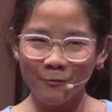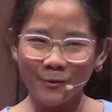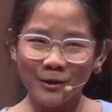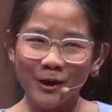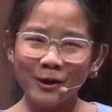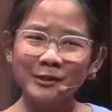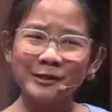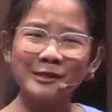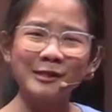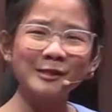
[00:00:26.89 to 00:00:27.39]

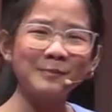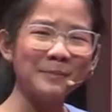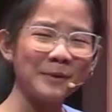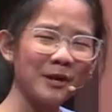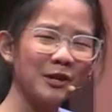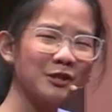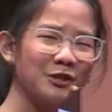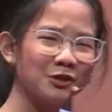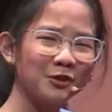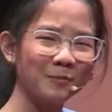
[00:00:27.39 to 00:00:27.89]
We are
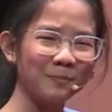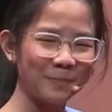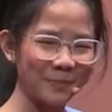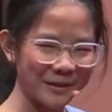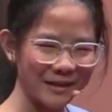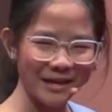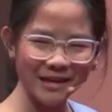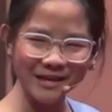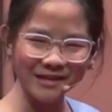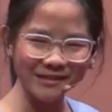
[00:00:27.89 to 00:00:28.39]
spiritual
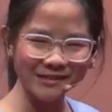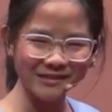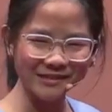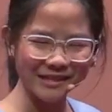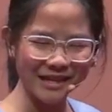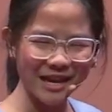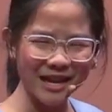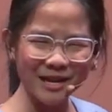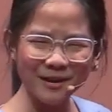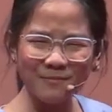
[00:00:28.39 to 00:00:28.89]

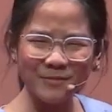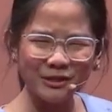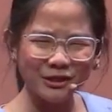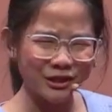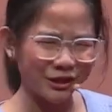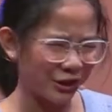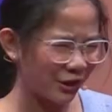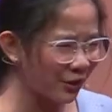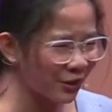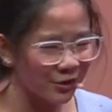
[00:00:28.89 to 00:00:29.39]
beings in a
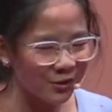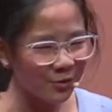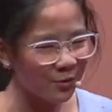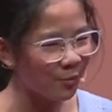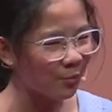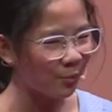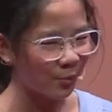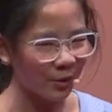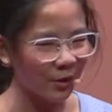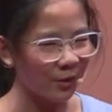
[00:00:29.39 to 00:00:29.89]

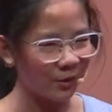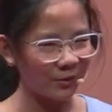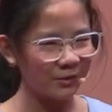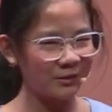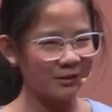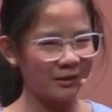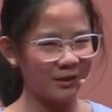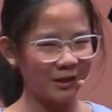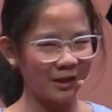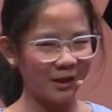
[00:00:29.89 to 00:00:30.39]
material
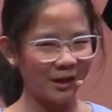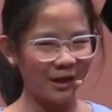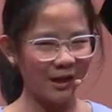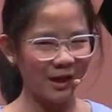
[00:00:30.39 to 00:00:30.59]
world.